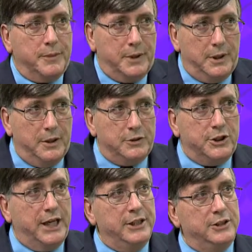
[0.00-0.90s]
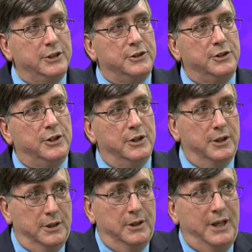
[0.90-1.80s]
you know, changes to the
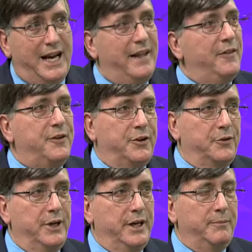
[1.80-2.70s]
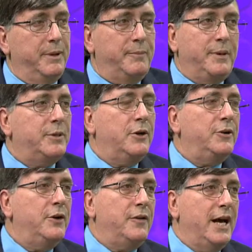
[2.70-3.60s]
nth degree, but people don't
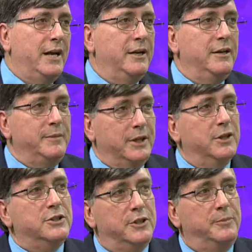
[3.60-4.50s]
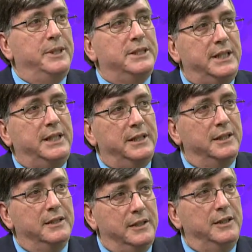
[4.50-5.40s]
know that because they're busy,
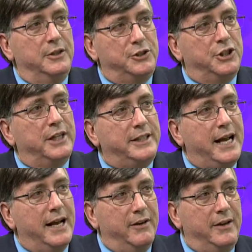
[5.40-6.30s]
you know, shut down.